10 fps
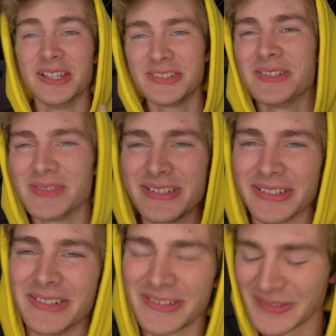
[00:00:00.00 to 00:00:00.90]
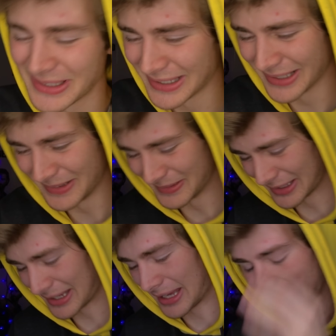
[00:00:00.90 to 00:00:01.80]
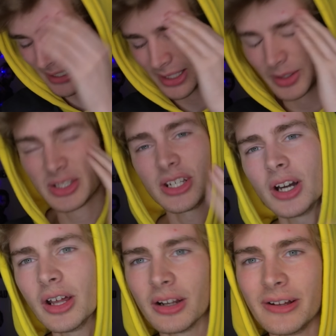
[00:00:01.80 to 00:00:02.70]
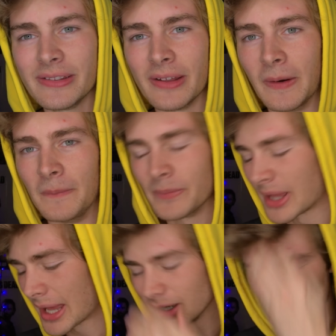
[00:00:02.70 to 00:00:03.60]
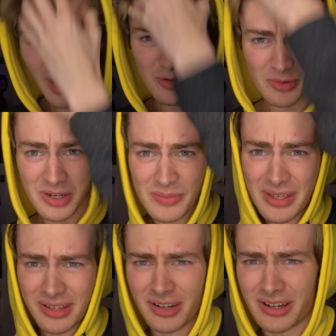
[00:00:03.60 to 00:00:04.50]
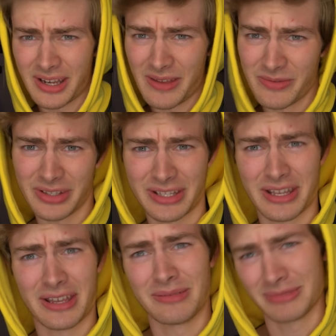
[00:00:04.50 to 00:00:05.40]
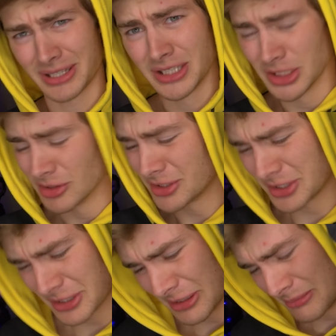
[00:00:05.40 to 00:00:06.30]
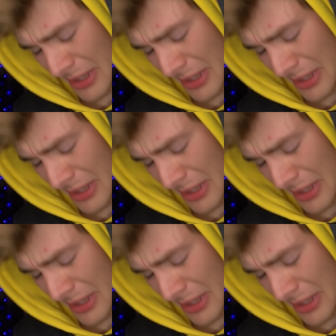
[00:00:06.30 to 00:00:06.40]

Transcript: she was so sweet. Oh my god. She caught on though. I don't. I don't want to be caught every time. It's gonna